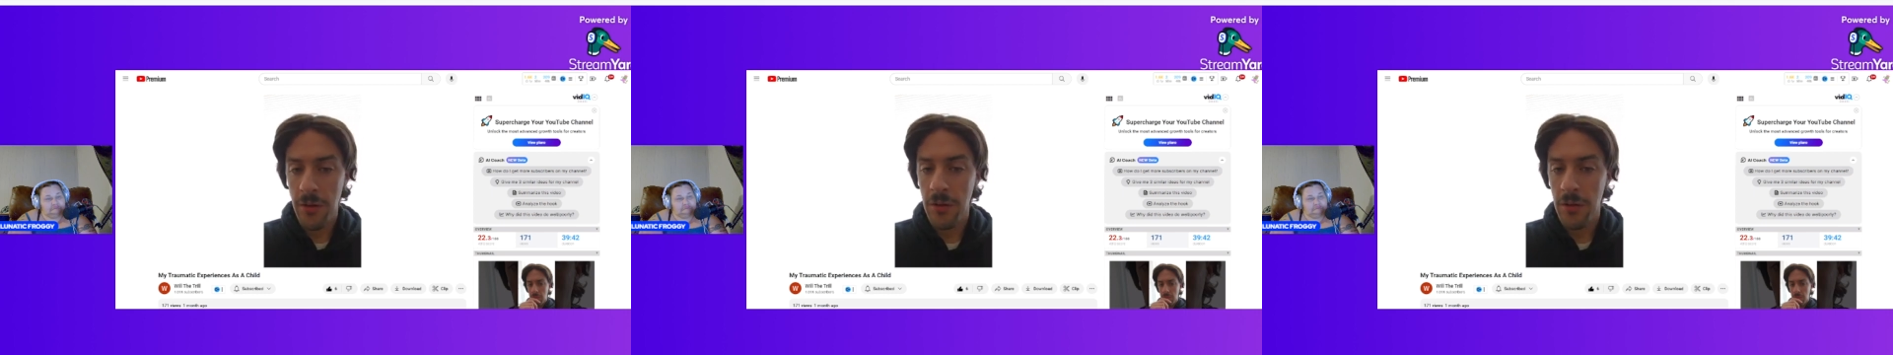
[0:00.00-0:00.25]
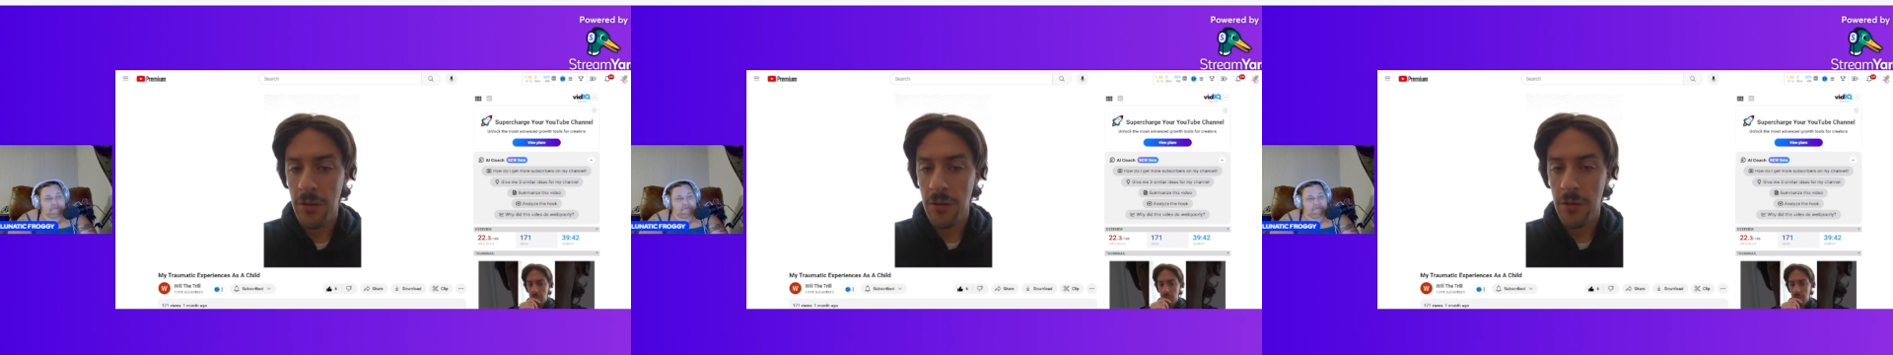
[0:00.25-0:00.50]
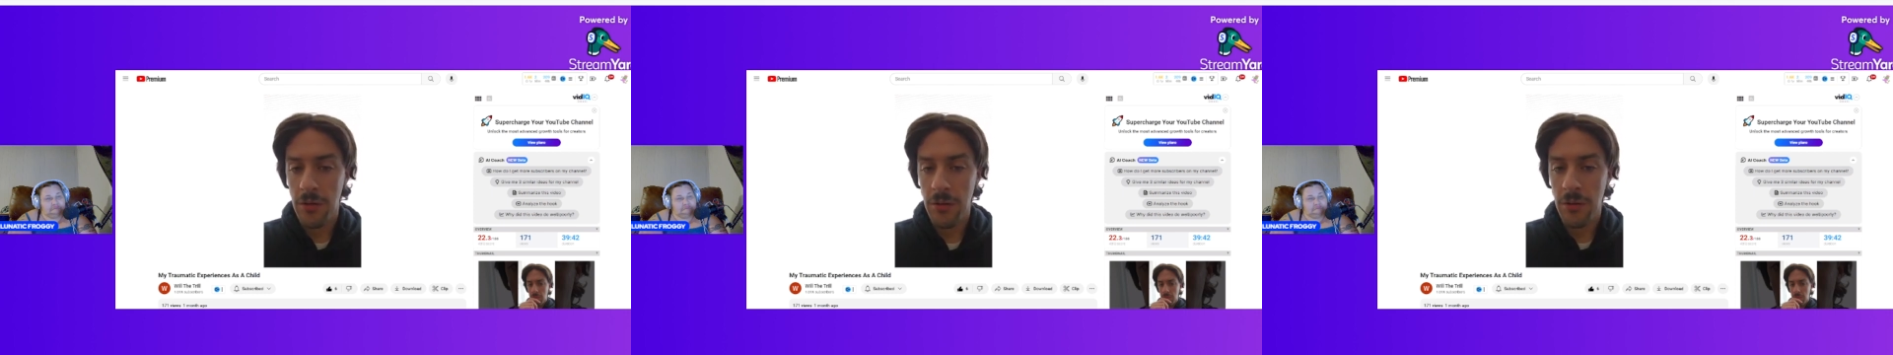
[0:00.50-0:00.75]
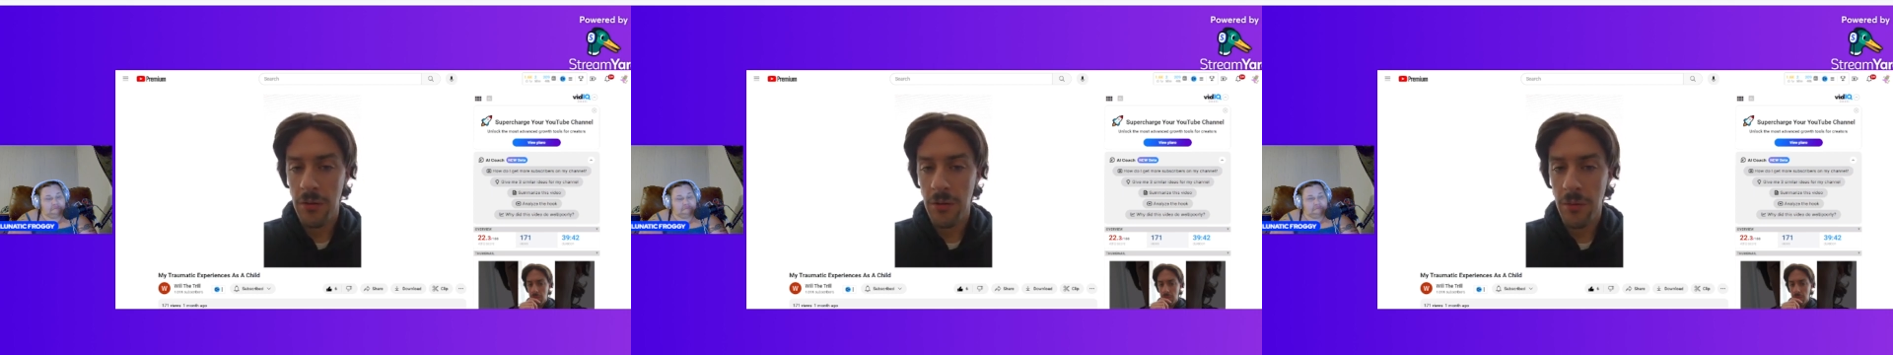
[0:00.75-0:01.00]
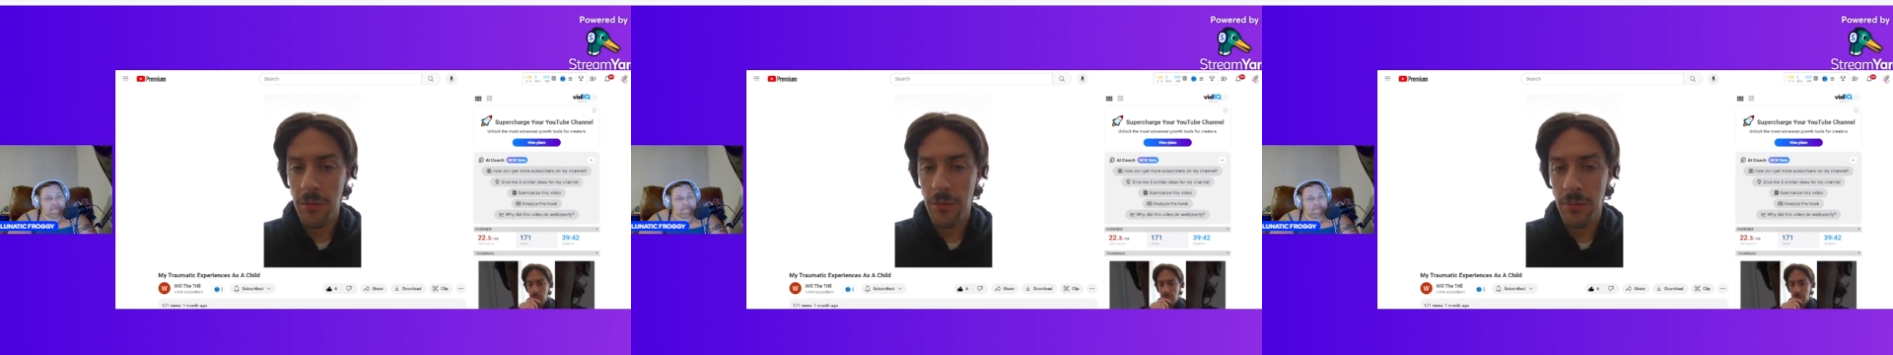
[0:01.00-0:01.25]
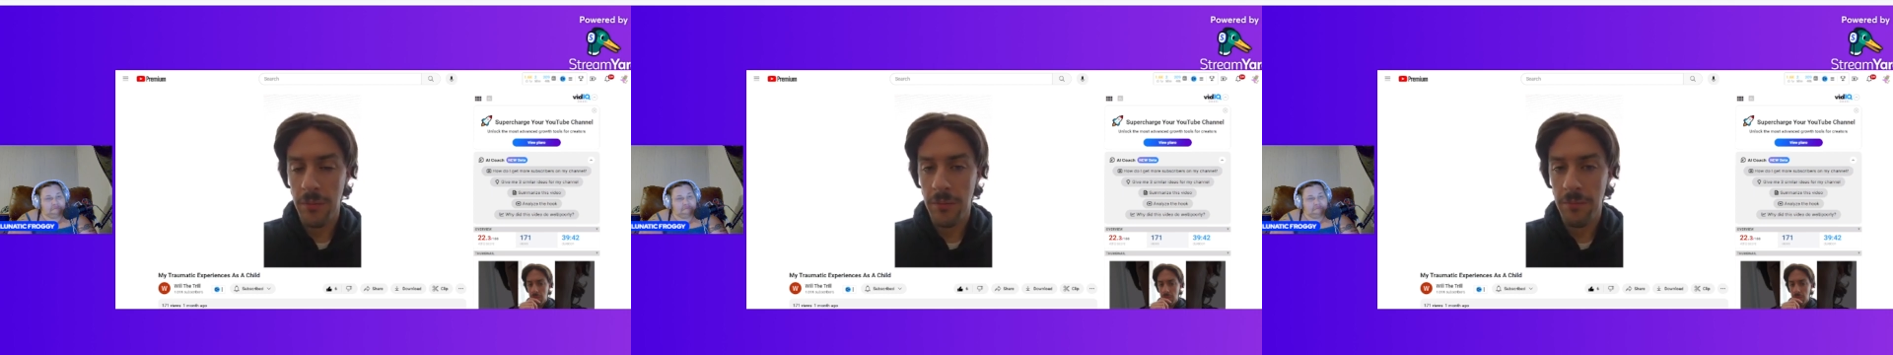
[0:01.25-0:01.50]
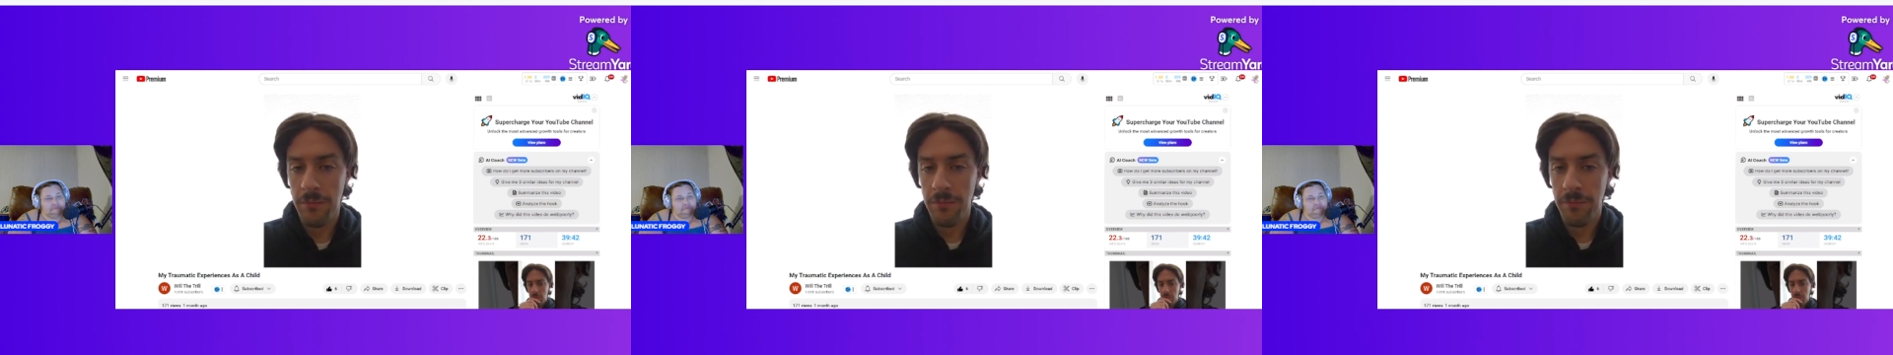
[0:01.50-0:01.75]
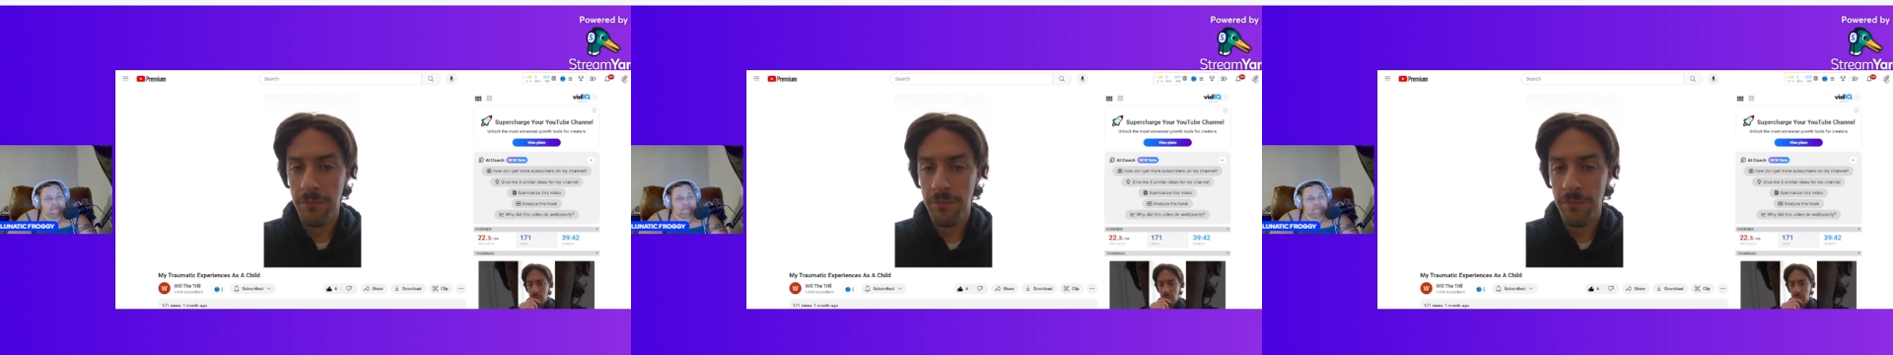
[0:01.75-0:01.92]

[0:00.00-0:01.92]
No one is speaking in this clip.